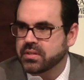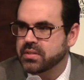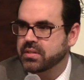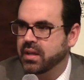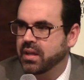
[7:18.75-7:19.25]

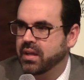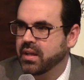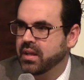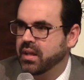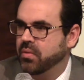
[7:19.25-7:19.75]

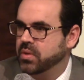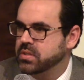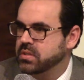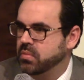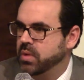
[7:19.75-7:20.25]
It
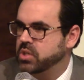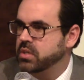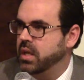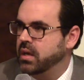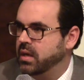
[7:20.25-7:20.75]
was
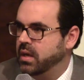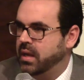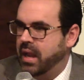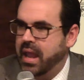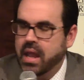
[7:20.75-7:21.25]
originated
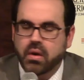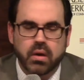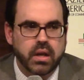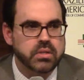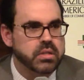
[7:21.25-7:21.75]
in an
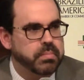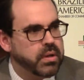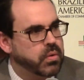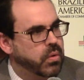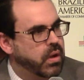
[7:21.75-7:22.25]
anger against the
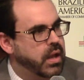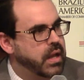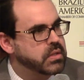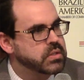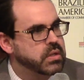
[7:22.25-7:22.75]
political
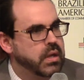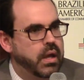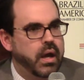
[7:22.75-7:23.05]
class,